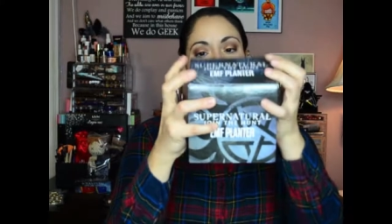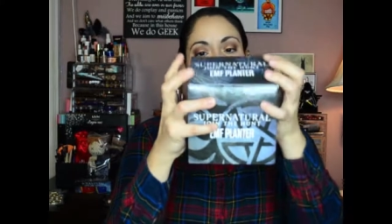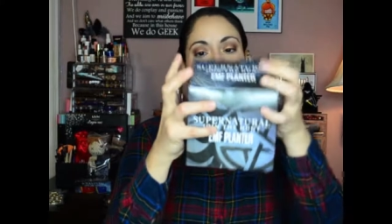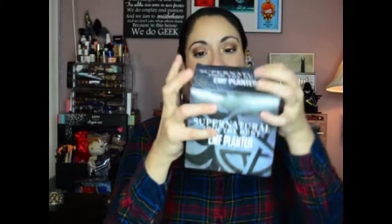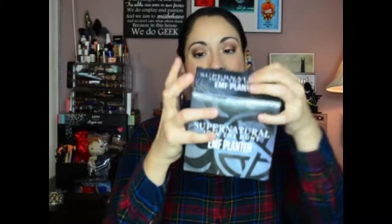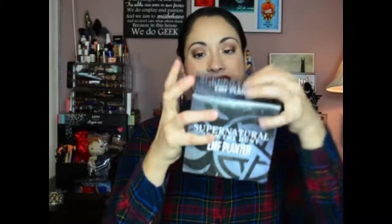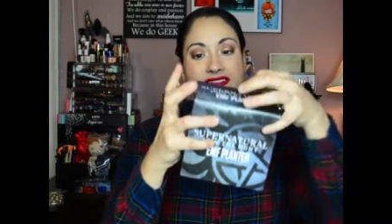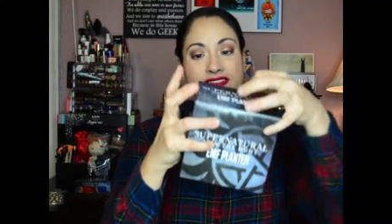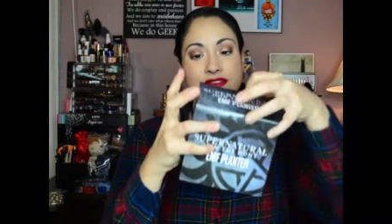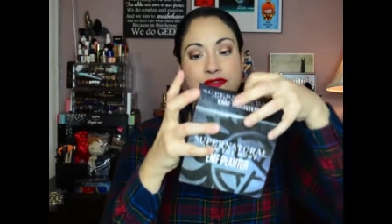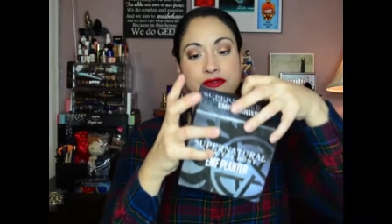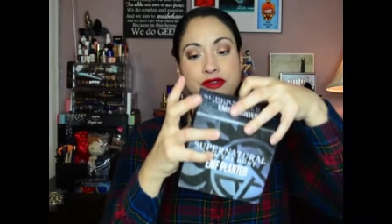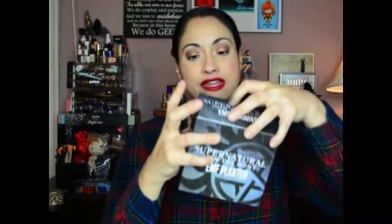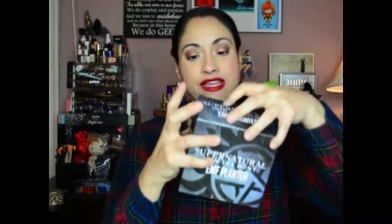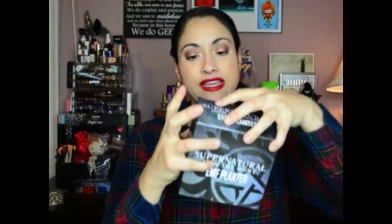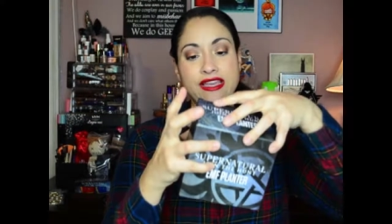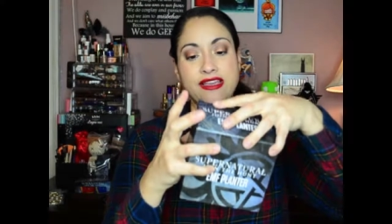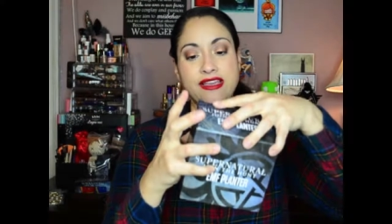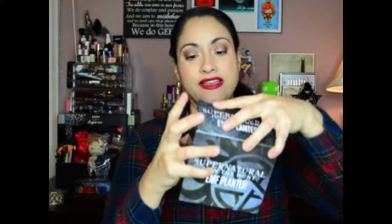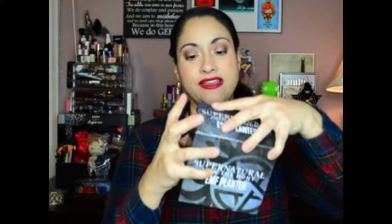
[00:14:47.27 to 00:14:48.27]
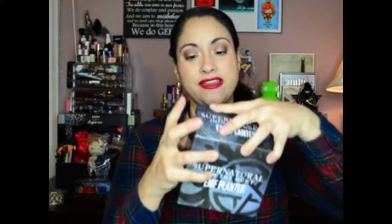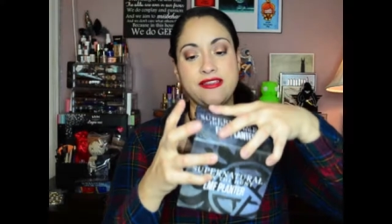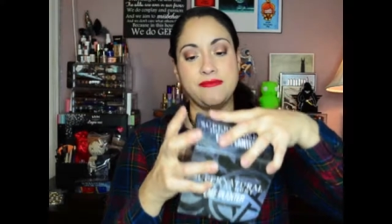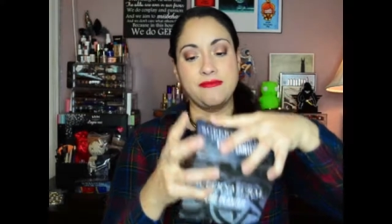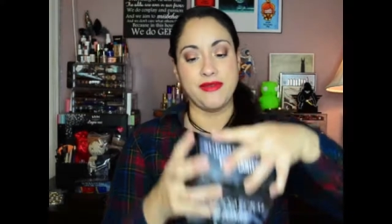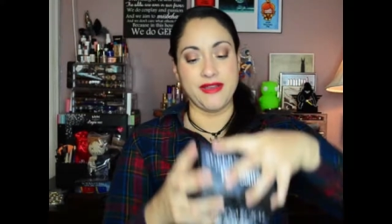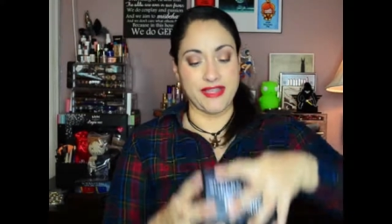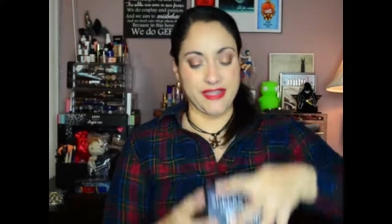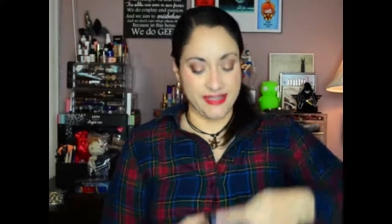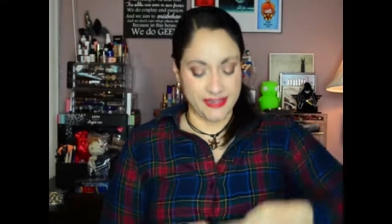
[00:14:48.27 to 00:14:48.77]
that unique,
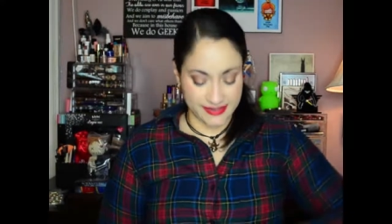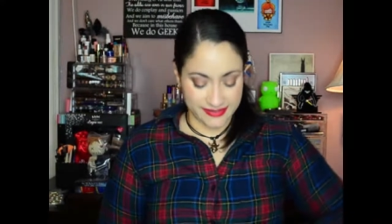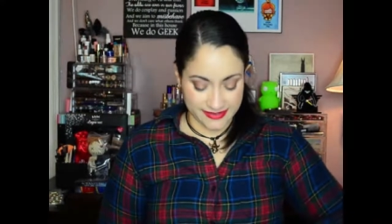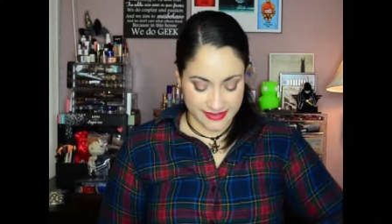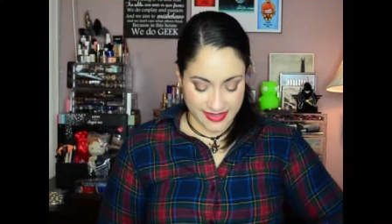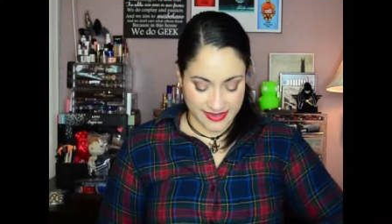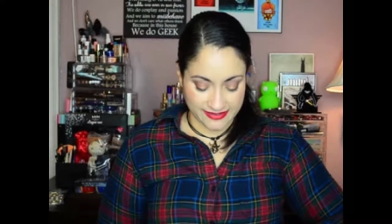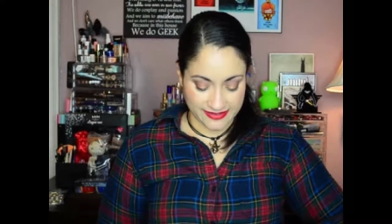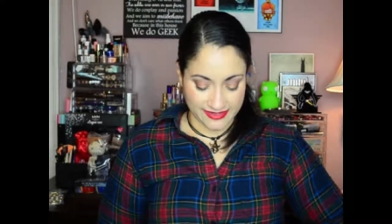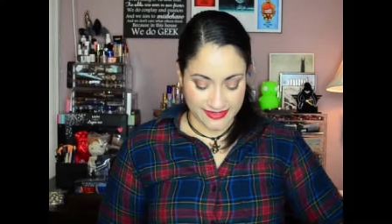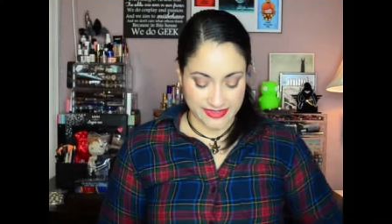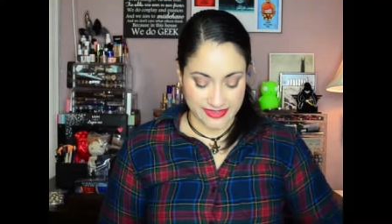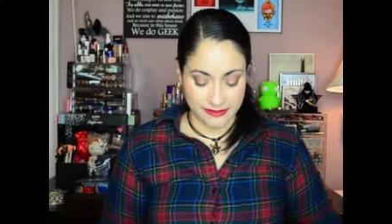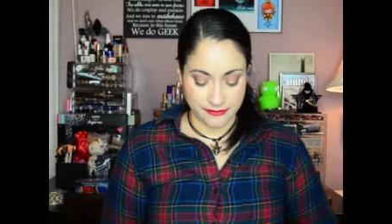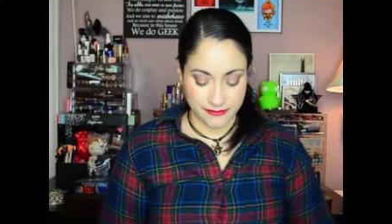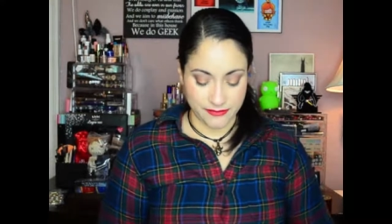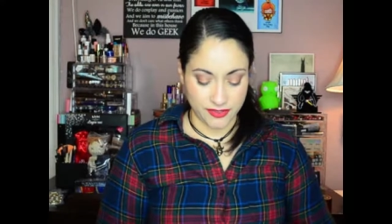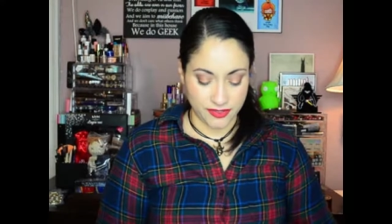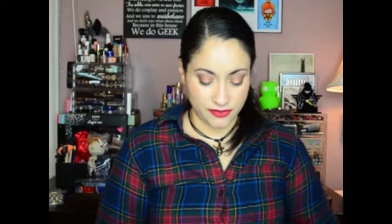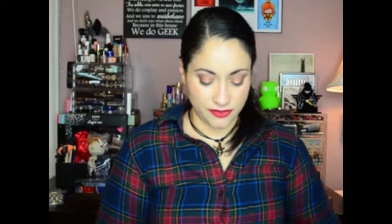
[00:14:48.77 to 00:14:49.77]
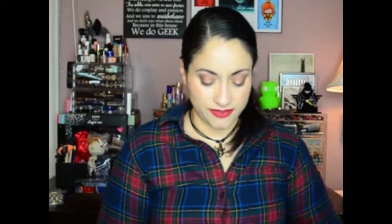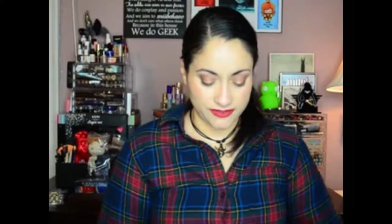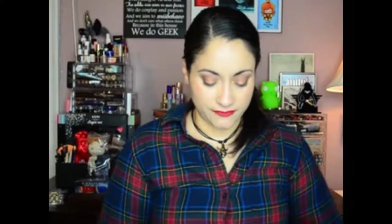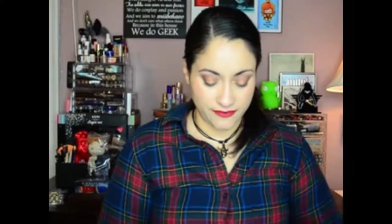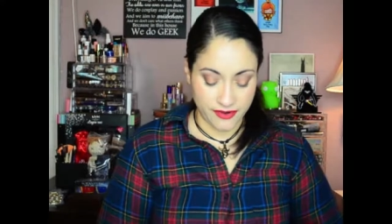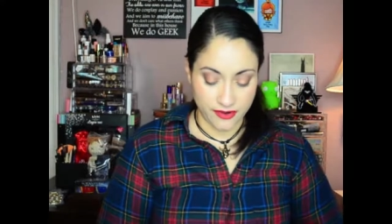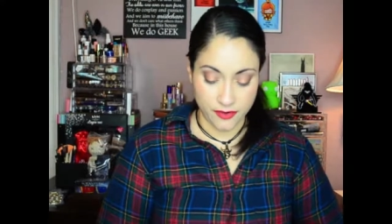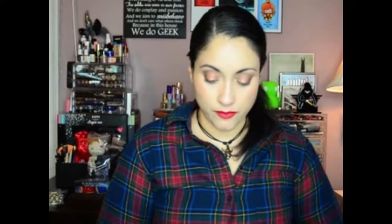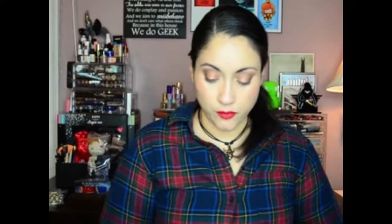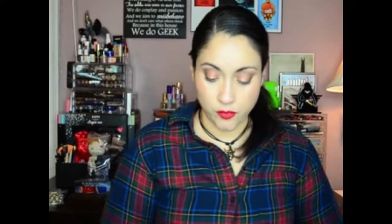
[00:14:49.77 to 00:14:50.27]
but it is nice that they, you know, it's
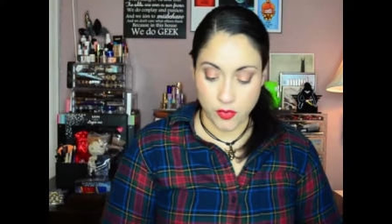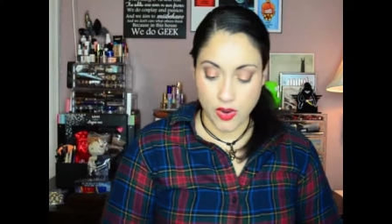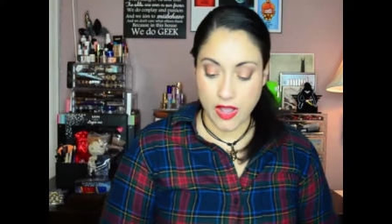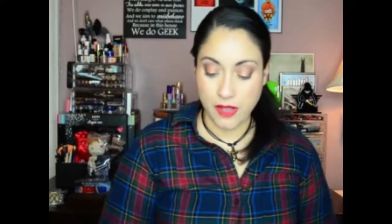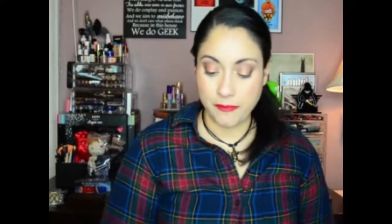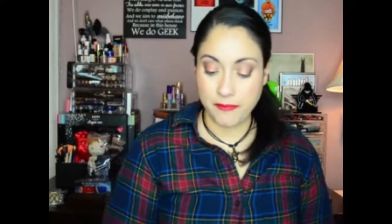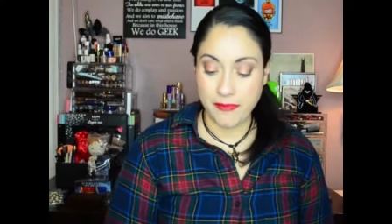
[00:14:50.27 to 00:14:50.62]
very well